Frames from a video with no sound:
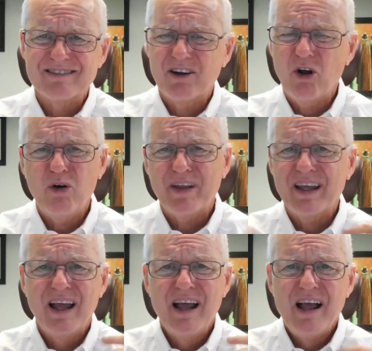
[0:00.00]

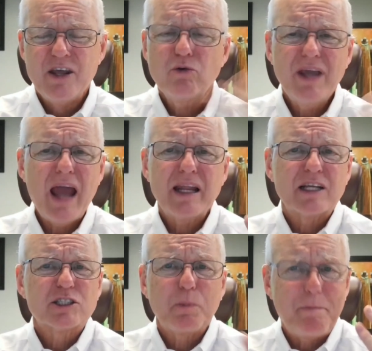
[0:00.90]
You can't
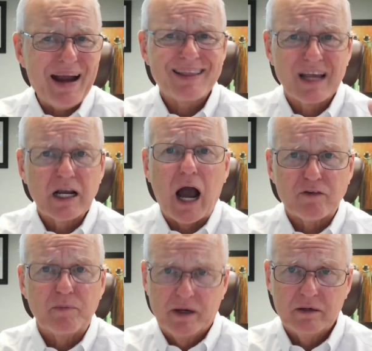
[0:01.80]
expect the
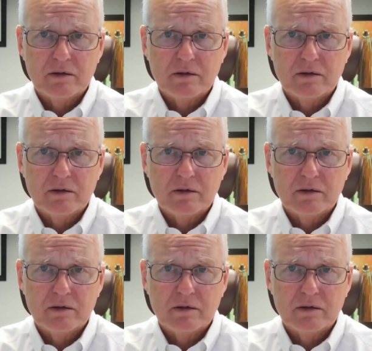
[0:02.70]
government